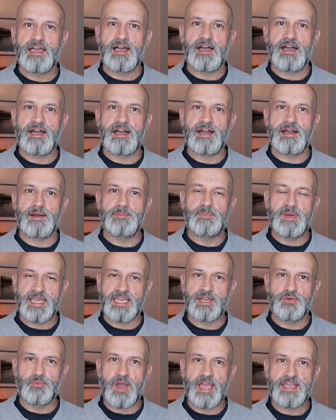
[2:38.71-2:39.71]
black
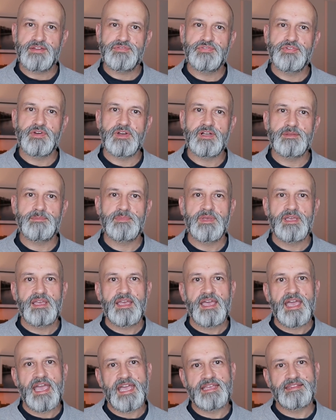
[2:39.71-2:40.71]
and white film
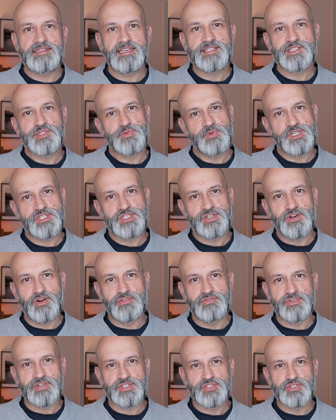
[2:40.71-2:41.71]
and then switched
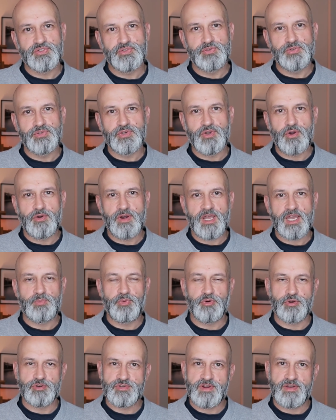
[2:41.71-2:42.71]
over to Kodak
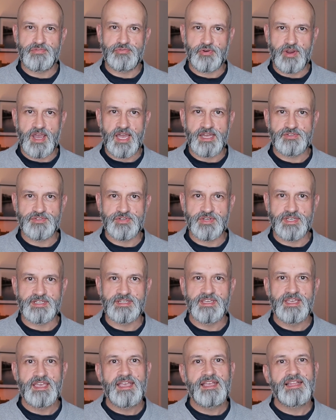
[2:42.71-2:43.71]
Portra 400.